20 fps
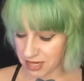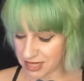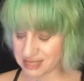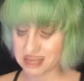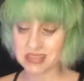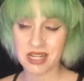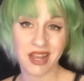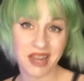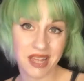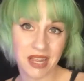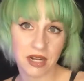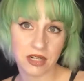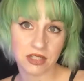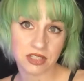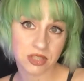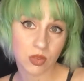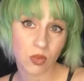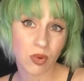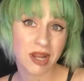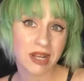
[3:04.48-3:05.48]
and it's not here.
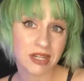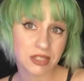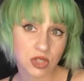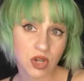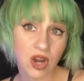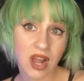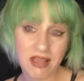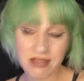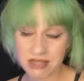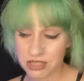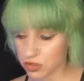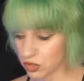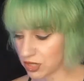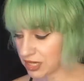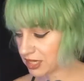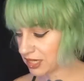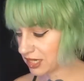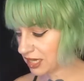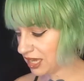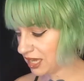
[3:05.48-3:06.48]
So we're gonna try this
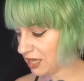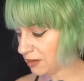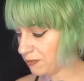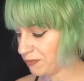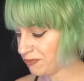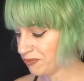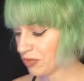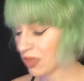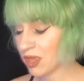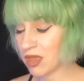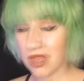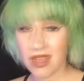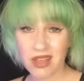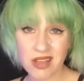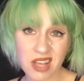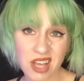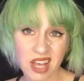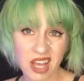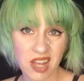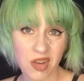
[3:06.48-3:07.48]
drink again,
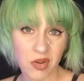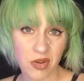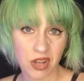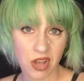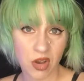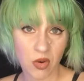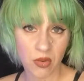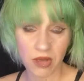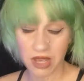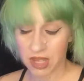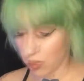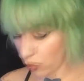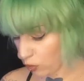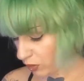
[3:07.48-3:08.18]
I don't know, in a